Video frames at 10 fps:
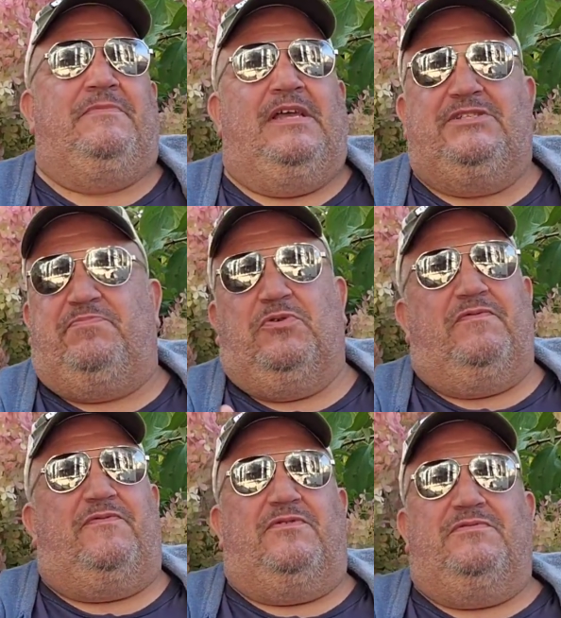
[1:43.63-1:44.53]
It's
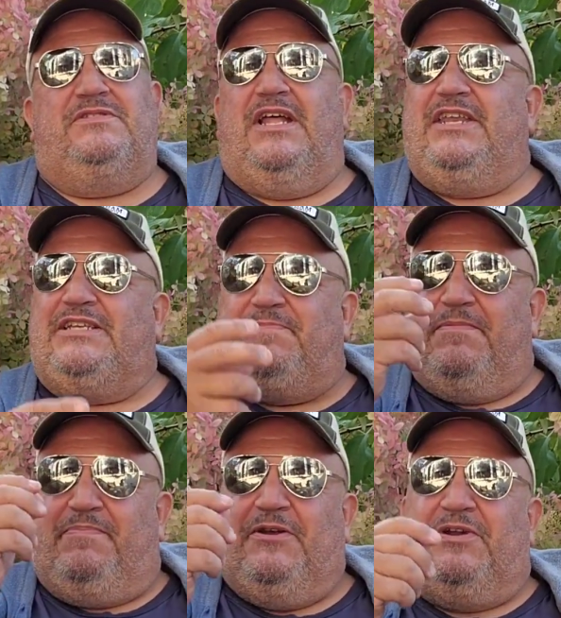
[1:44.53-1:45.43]
beautiful. It's got a nice bit
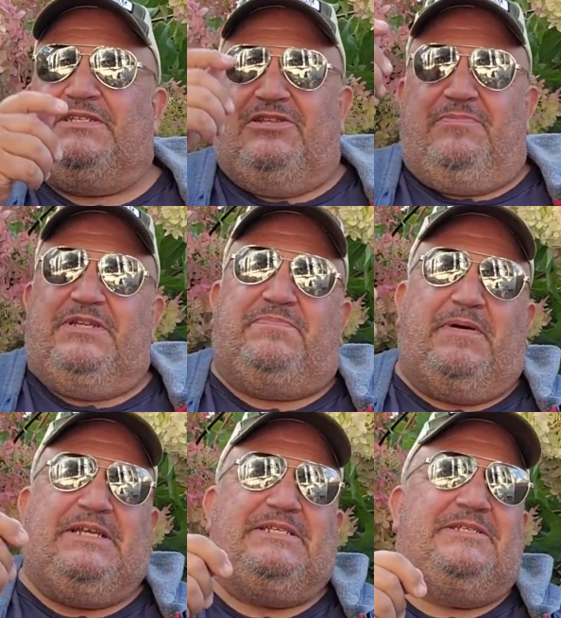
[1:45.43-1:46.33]
of bitterness, a little bit of
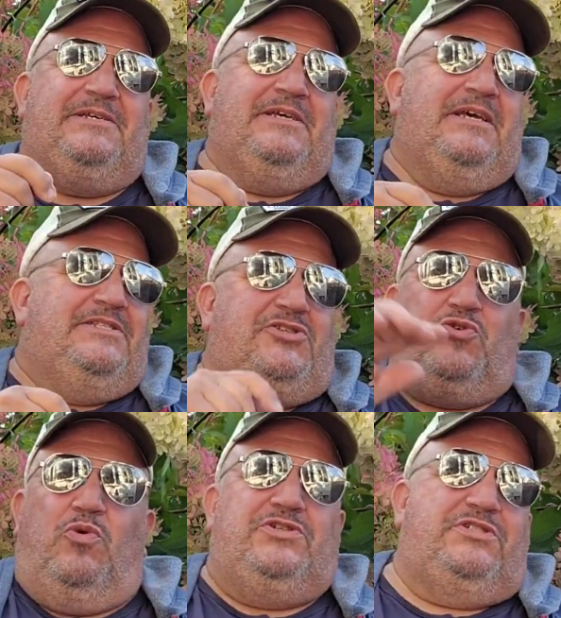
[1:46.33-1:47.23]
spice. It's a
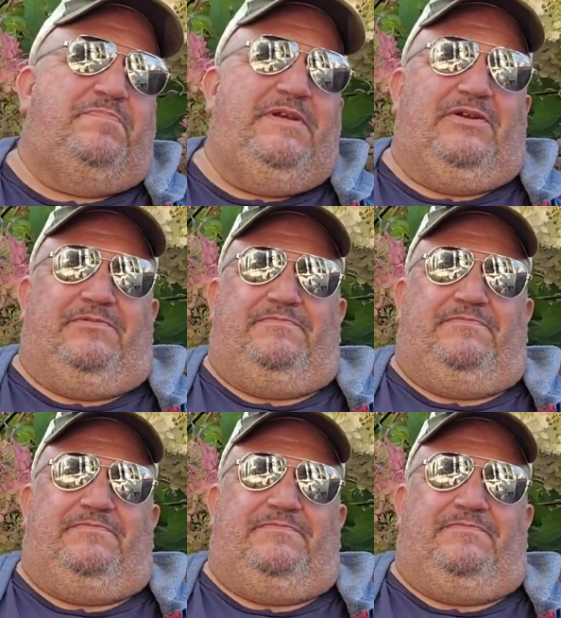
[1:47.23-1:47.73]
gorgeous beer.